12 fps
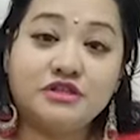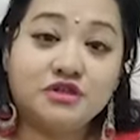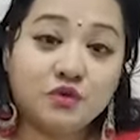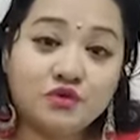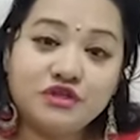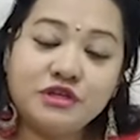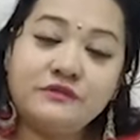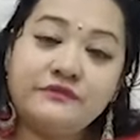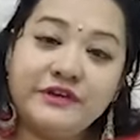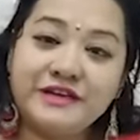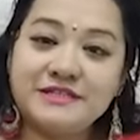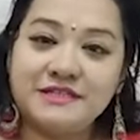the social
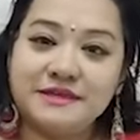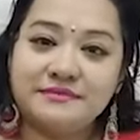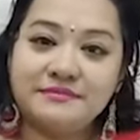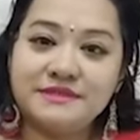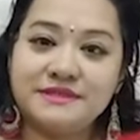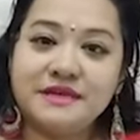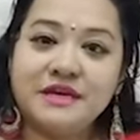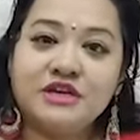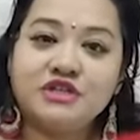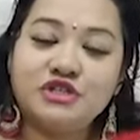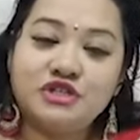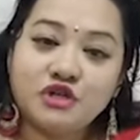victims
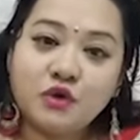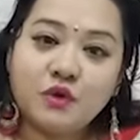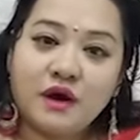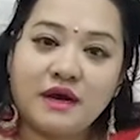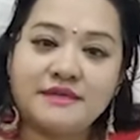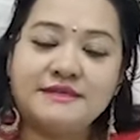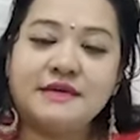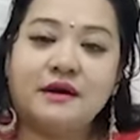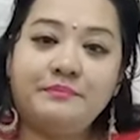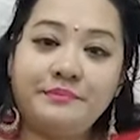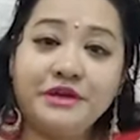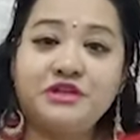show us
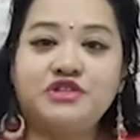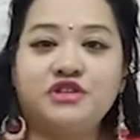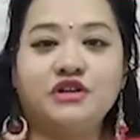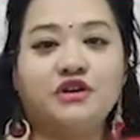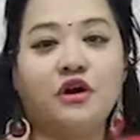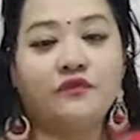a picture